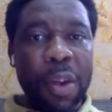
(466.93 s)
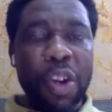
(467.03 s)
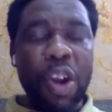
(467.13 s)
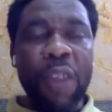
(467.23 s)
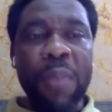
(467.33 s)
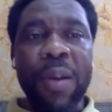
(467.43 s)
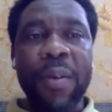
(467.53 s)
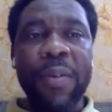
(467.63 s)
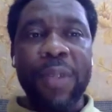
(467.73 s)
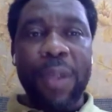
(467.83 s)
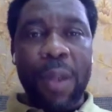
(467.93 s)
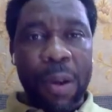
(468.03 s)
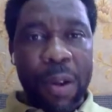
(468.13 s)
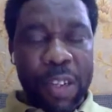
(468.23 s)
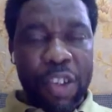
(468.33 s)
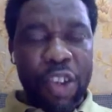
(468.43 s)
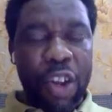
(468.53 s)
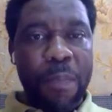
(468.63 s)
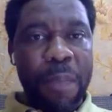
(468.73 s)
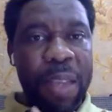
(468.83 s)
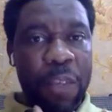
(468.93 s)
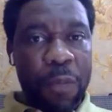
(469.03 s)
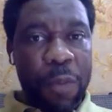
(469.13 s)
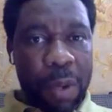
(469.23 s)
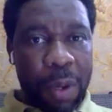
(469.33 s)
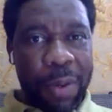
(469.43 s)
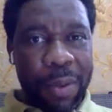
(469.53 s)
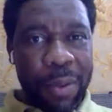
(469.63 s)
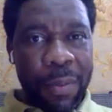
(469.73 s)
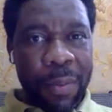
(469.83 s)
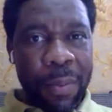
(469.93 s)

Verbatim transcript: not because God is not a merciful God,